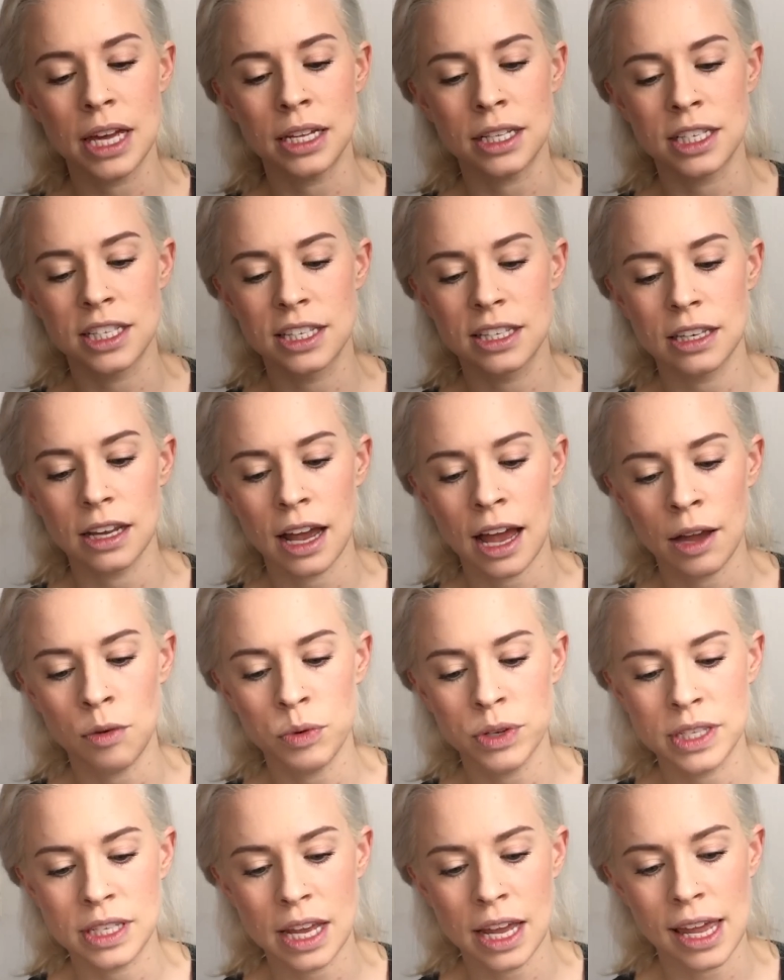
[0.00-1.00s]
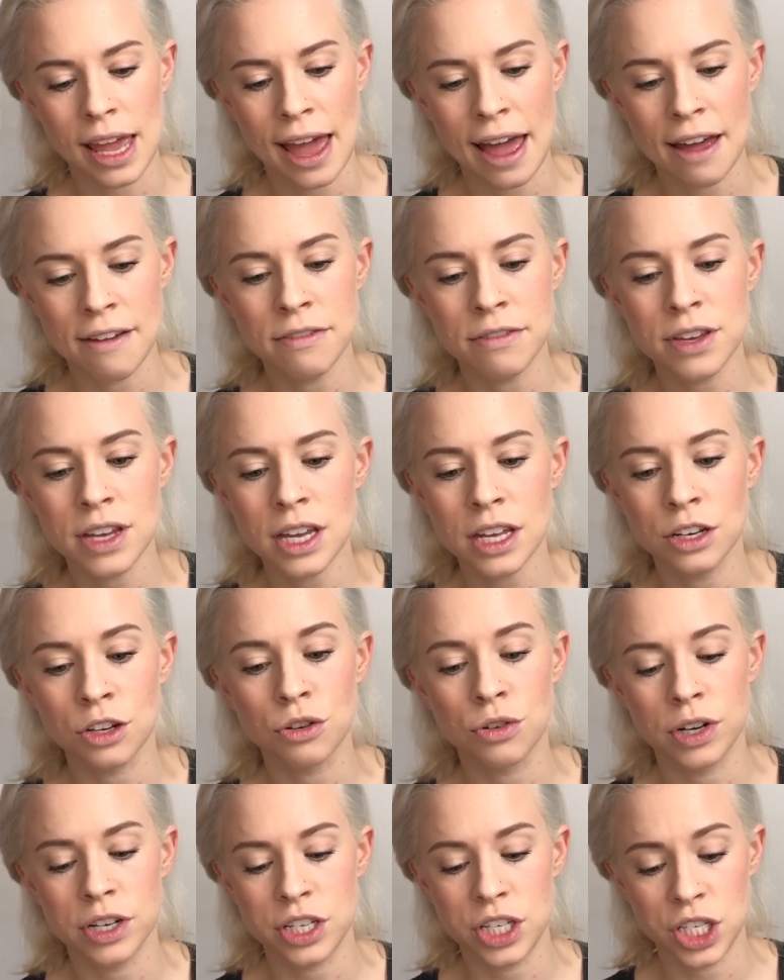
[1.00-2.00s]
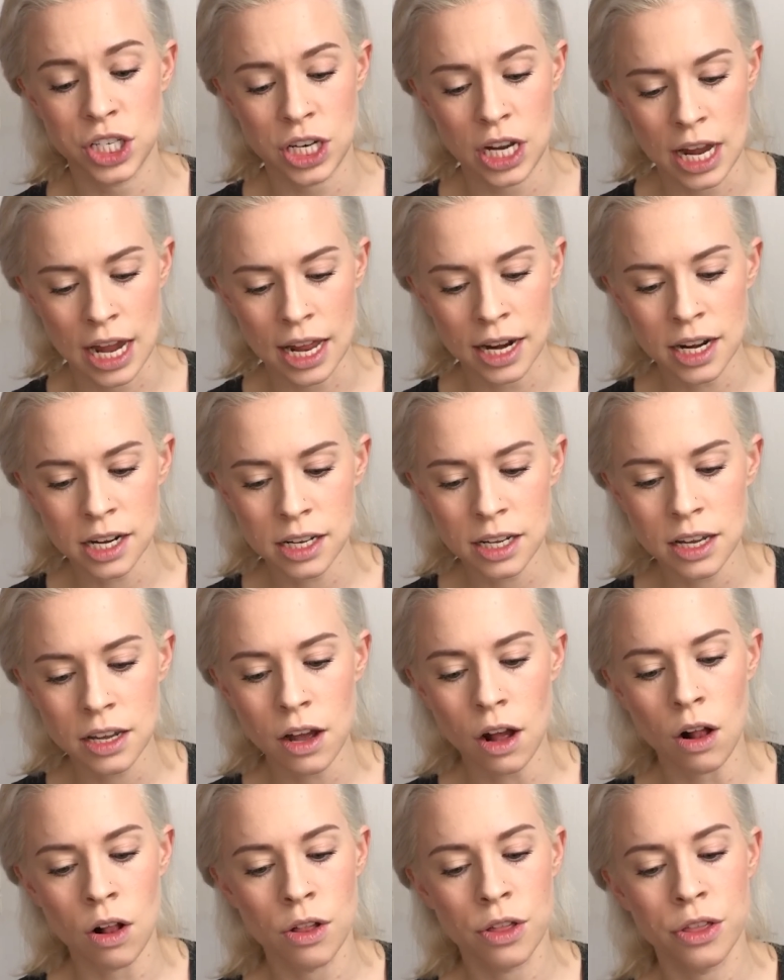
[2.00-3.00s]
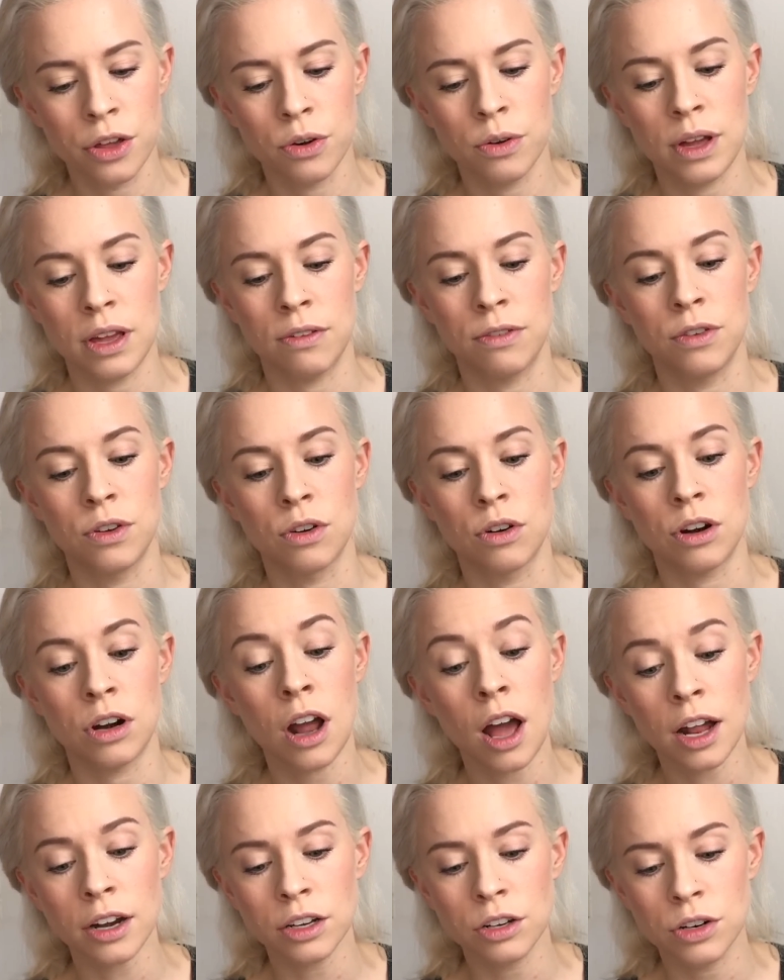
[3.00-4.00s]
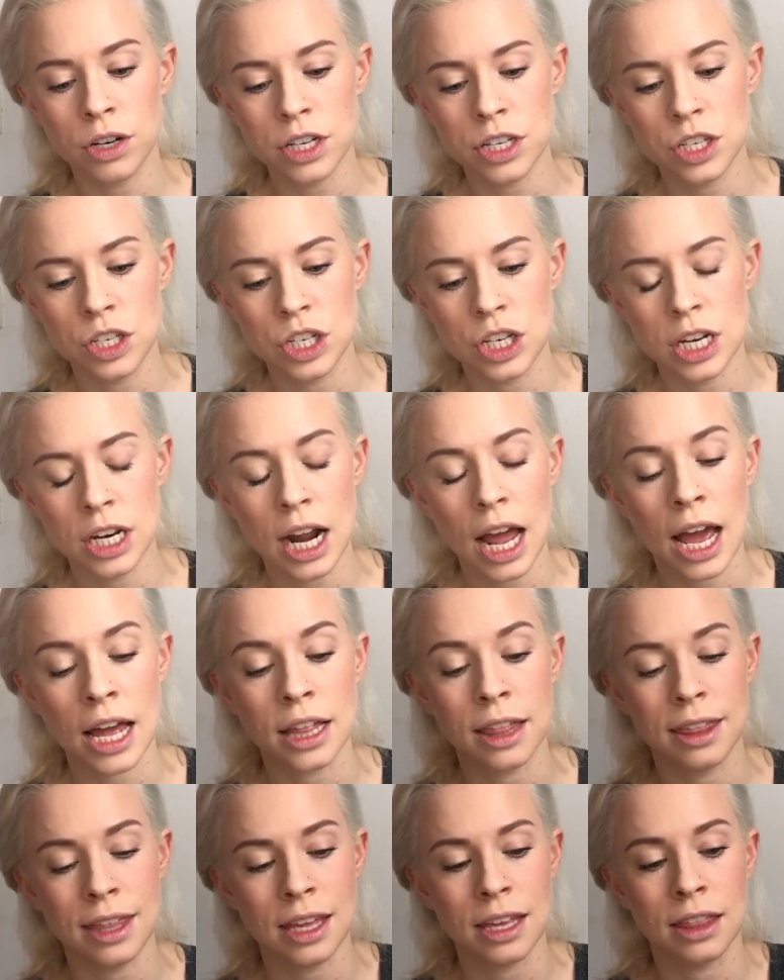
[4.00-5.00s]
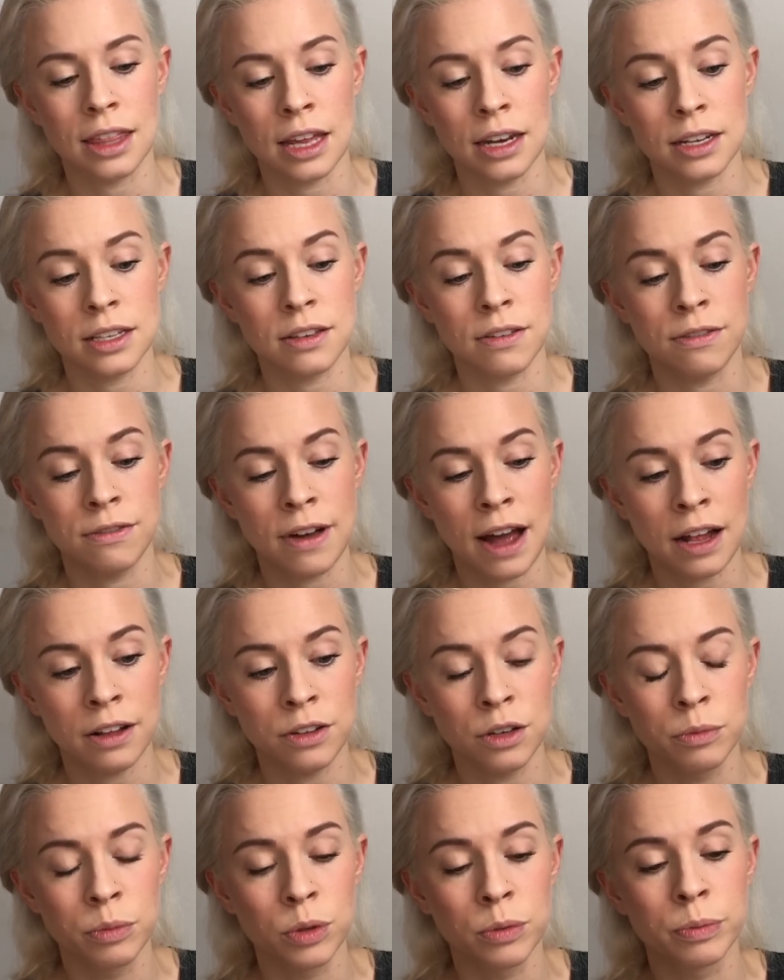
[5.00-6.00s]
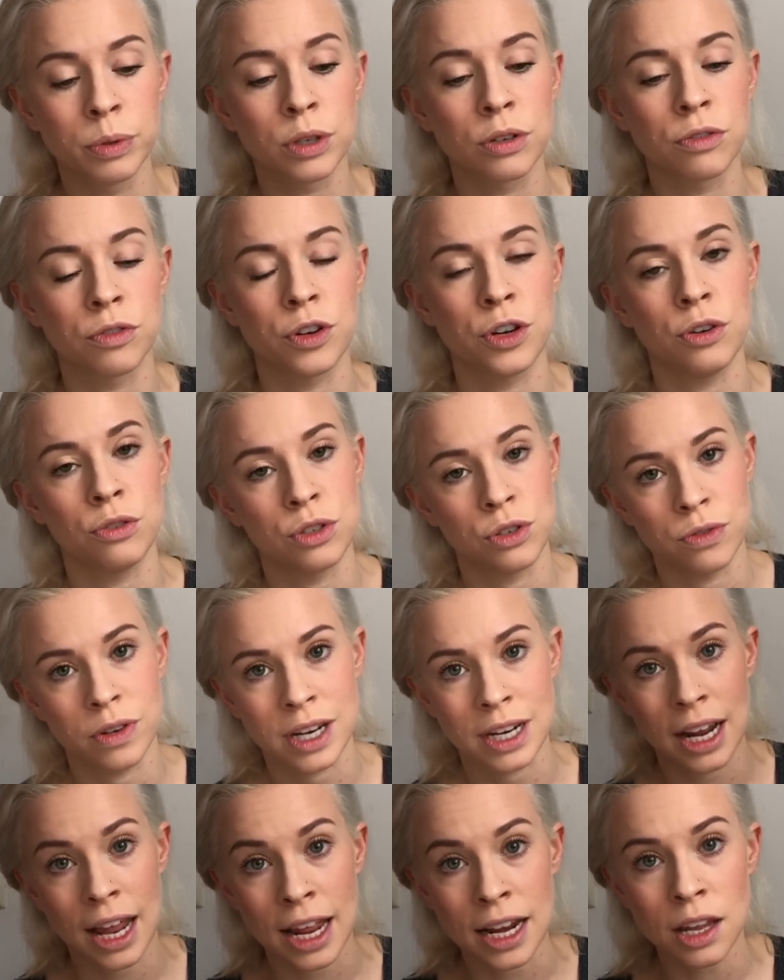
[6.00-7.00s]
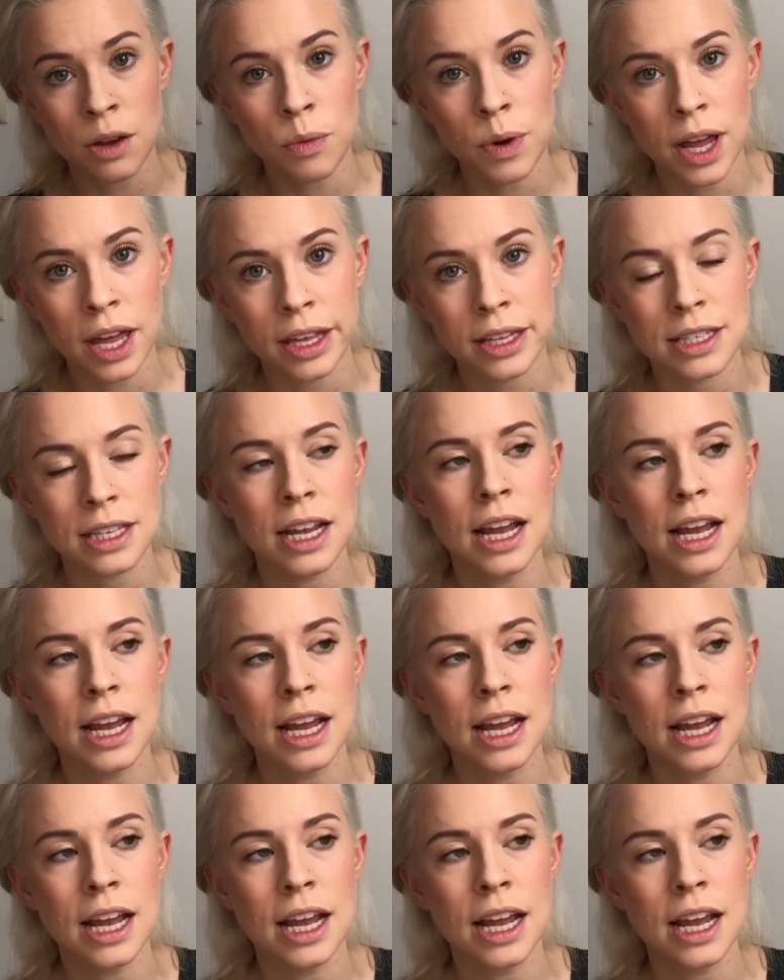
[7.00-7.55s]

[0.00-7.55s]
It's, I would say, heavy in Christianity, although if you're not Christian, I think that it's a valuable book for you to read anyways.